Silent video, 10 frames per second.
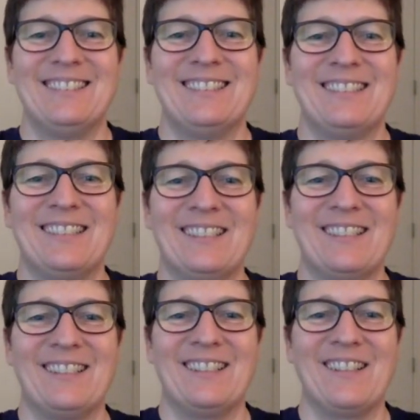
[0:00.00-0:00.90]

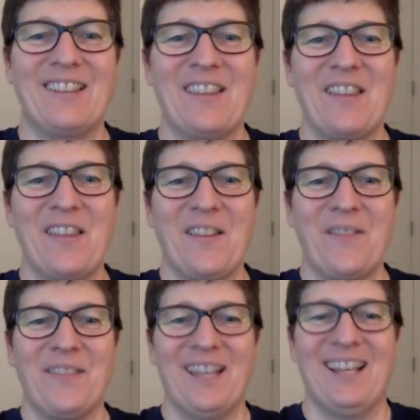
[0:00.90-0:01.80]

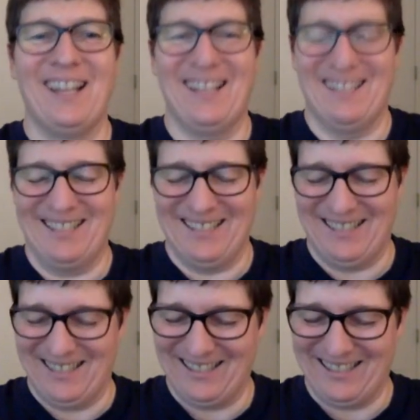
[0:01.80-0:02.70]

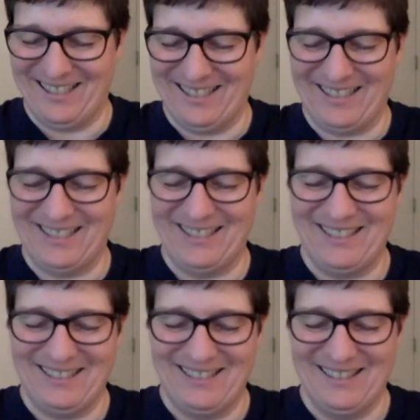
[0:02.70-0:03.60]

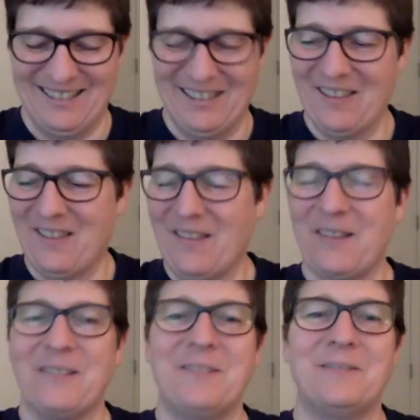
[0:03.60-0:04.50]

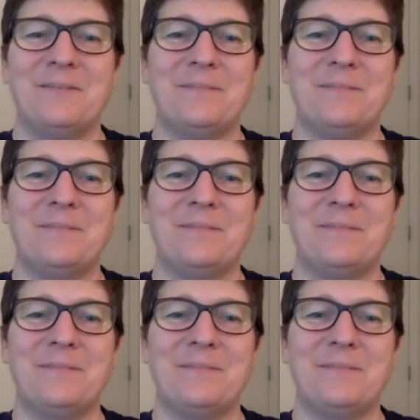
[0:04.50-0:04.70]
[no speech]